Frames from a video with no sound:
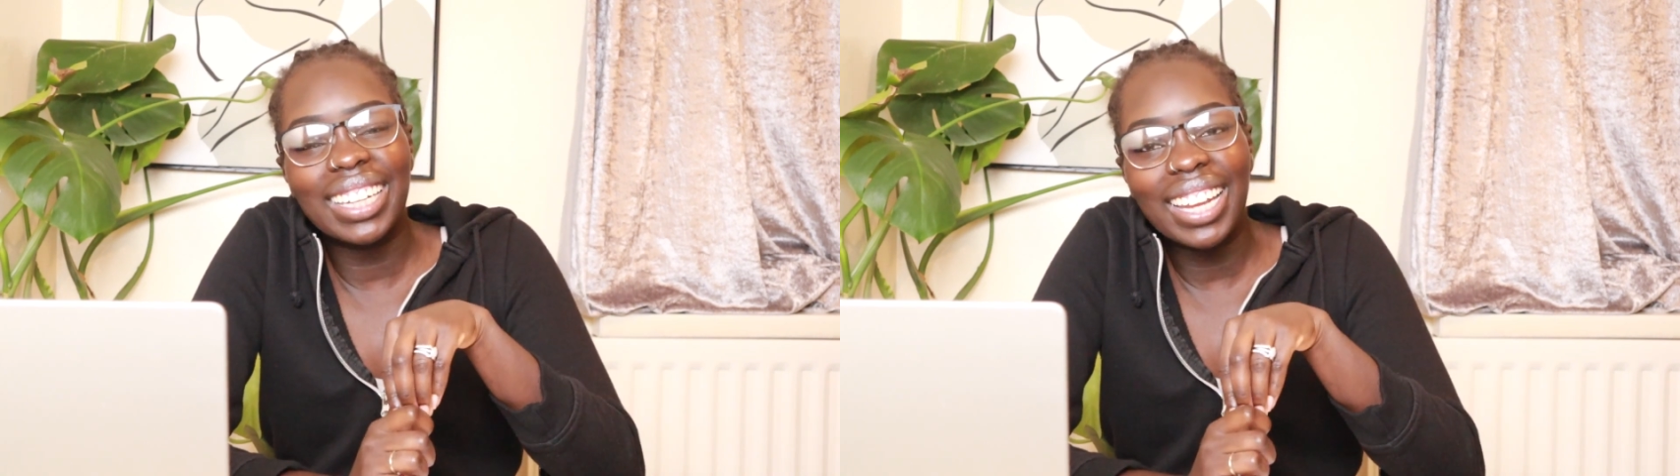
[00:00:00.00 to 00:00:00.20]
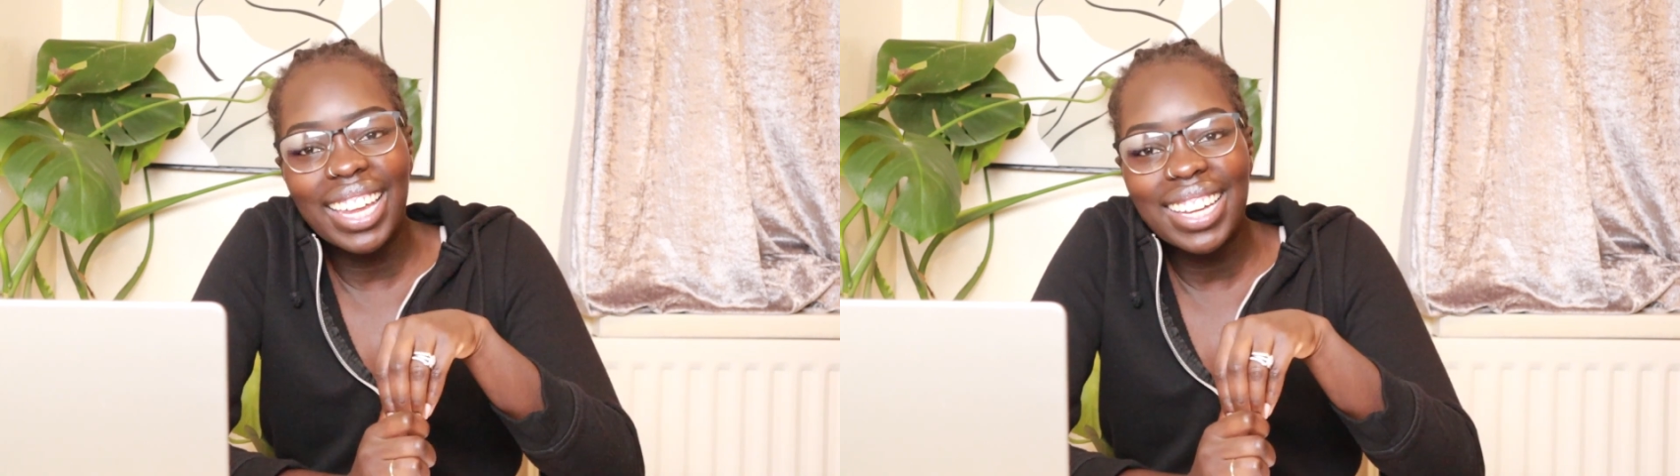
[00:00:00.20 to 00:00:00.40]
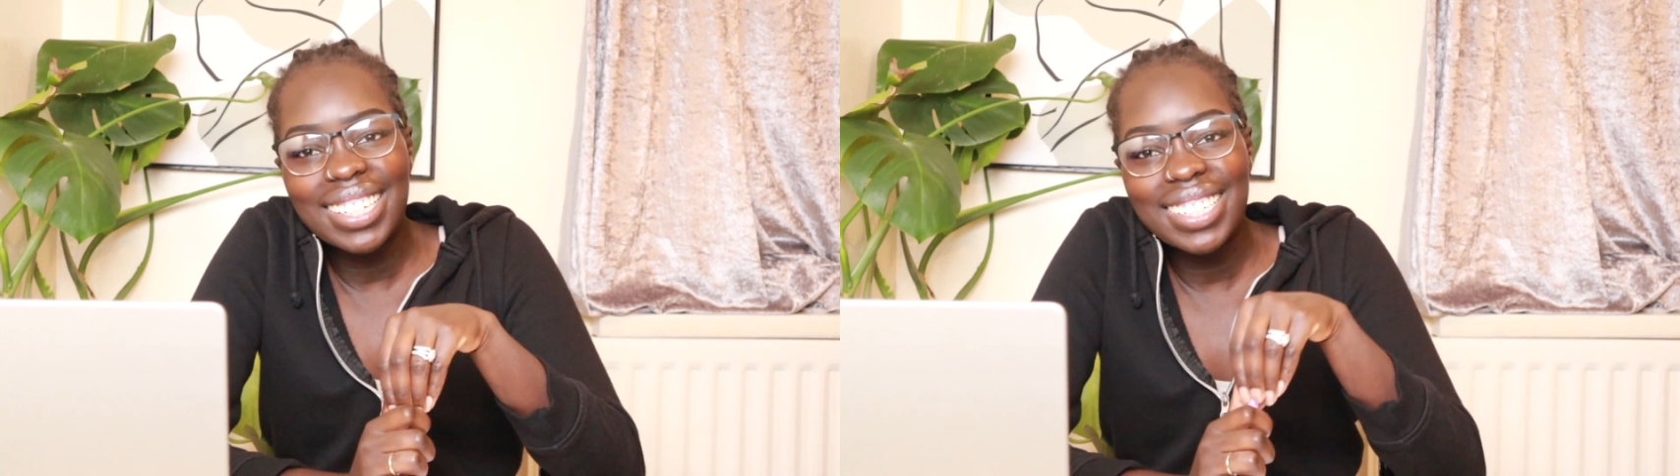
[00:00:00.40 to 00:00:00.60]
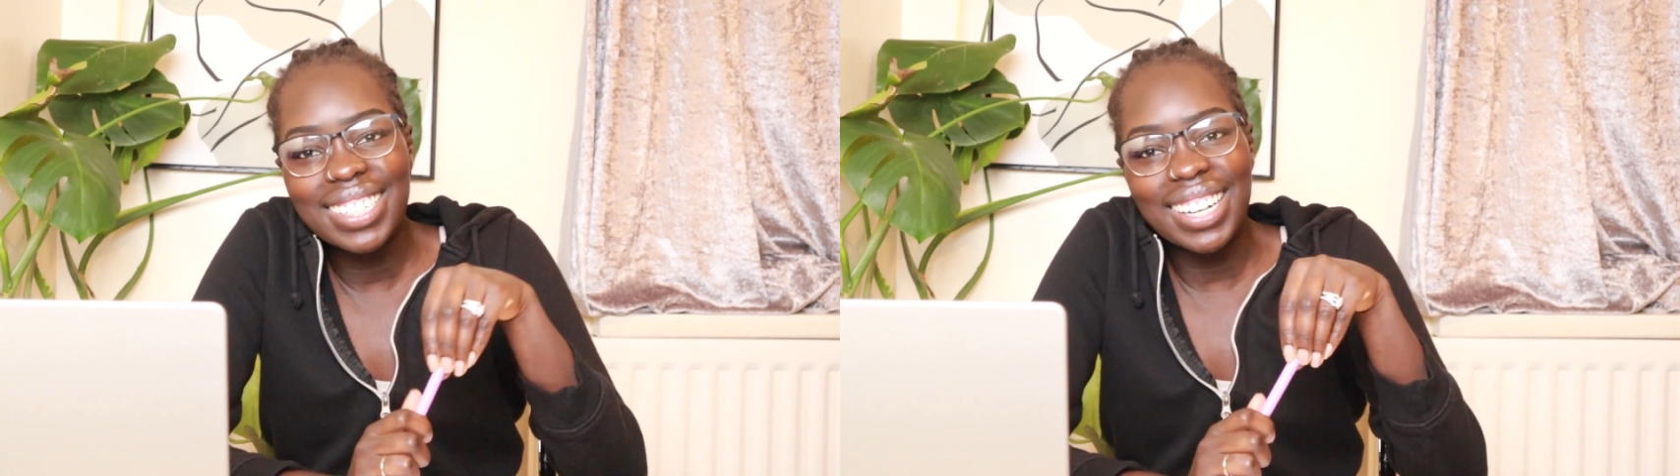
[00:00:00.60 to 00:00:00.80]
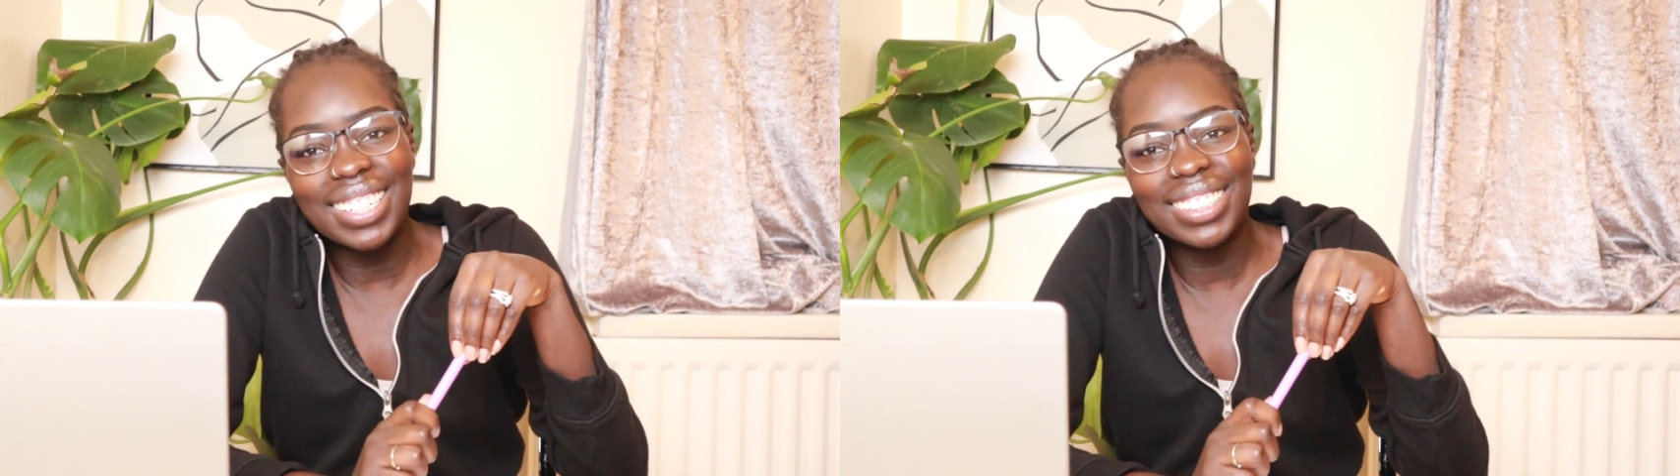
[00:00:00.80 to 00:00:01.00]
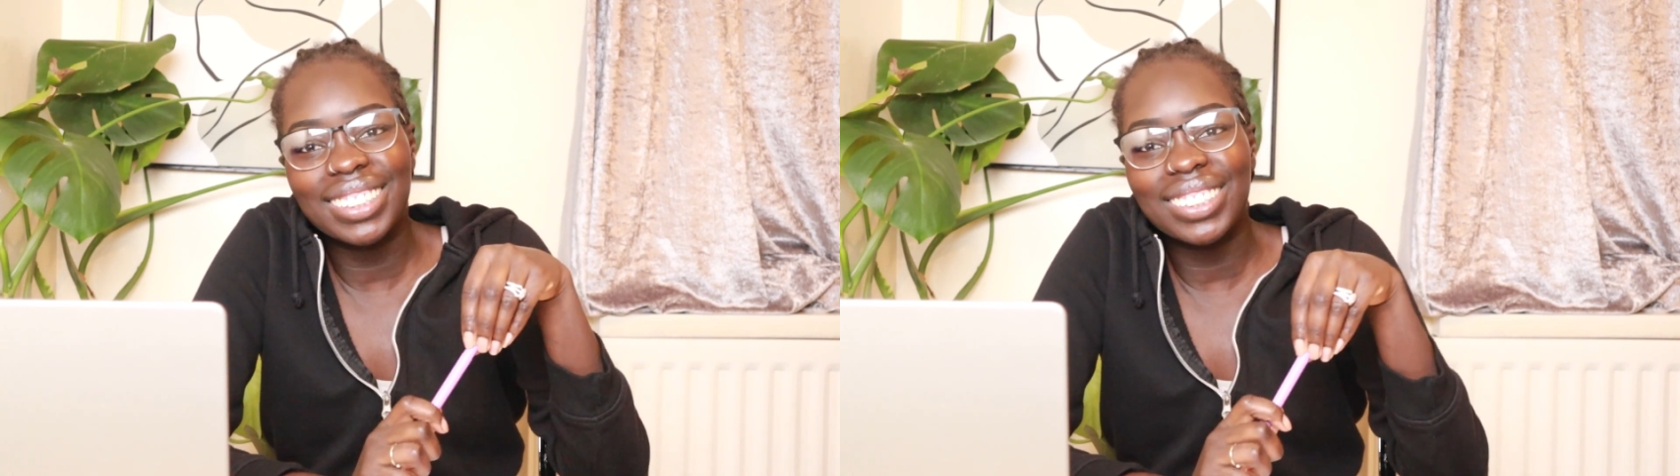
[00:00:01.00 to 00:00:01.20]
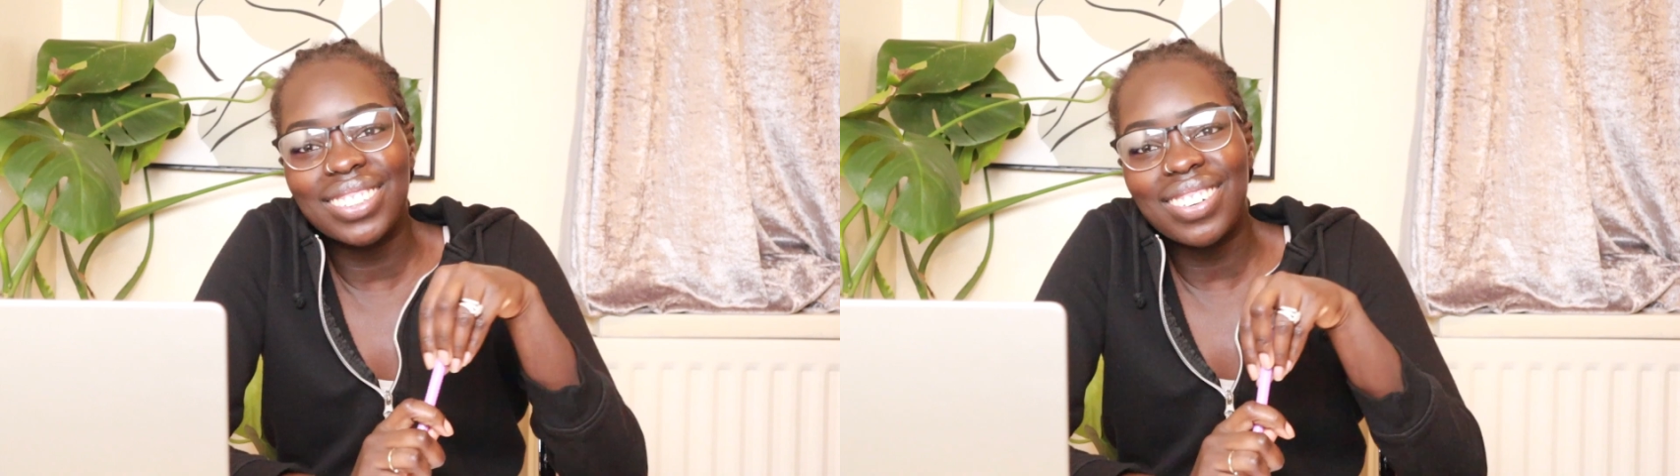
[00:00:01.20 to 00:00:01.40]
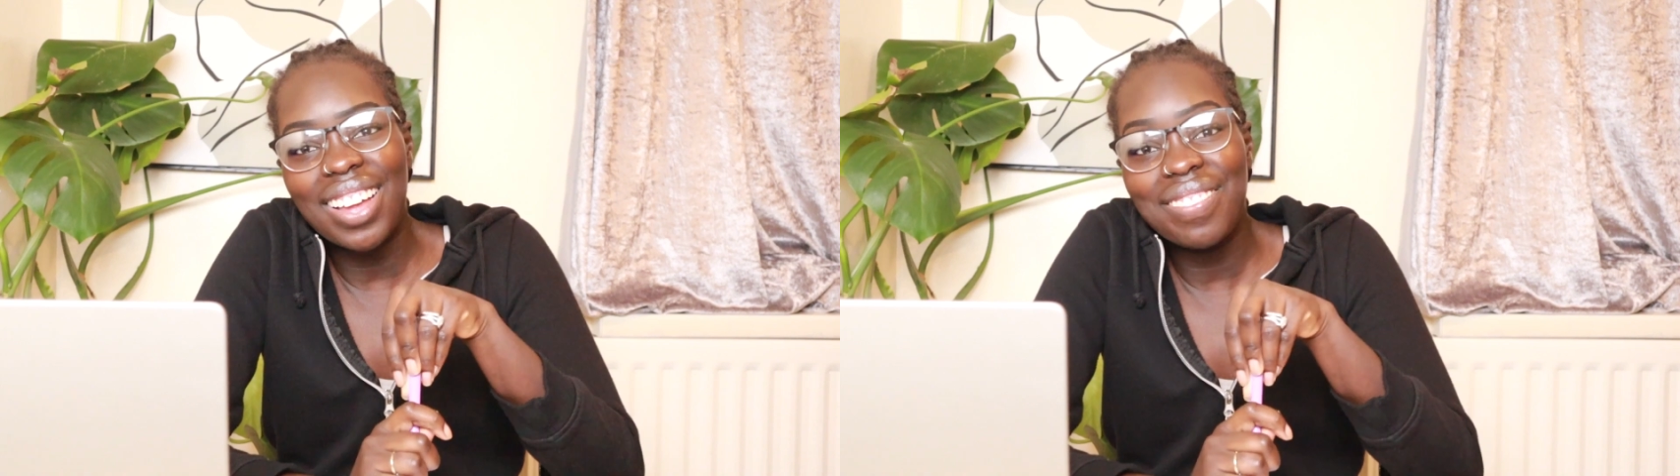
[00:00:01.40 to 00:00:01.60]
like, share,
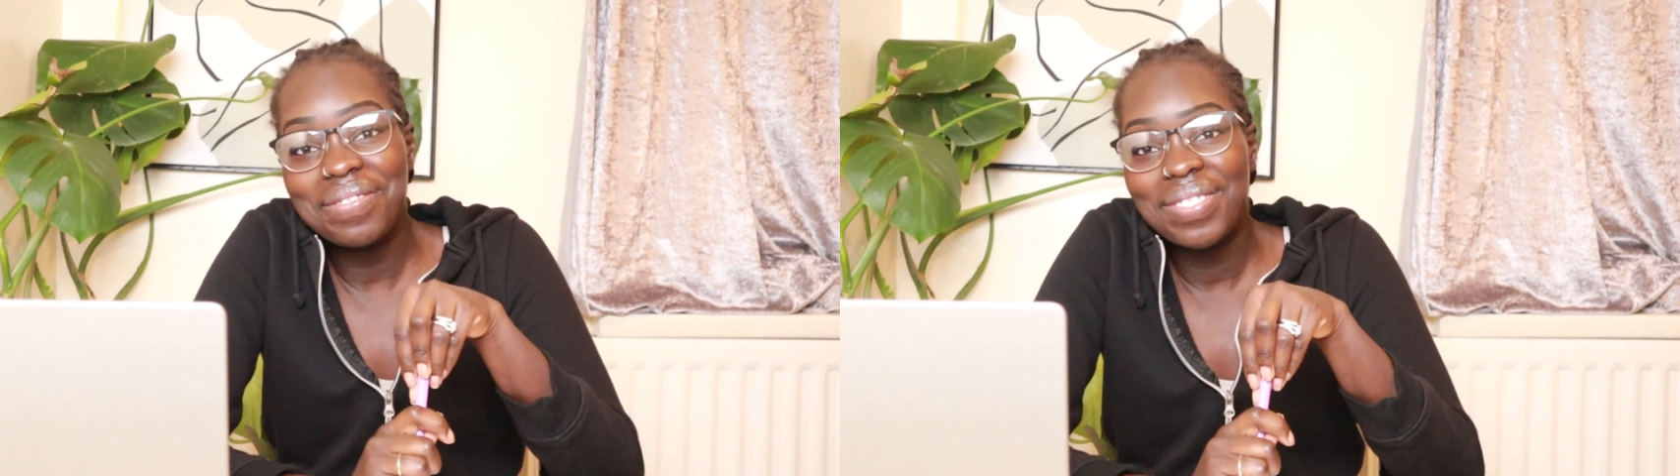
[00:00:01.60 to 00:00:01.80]
subscribe,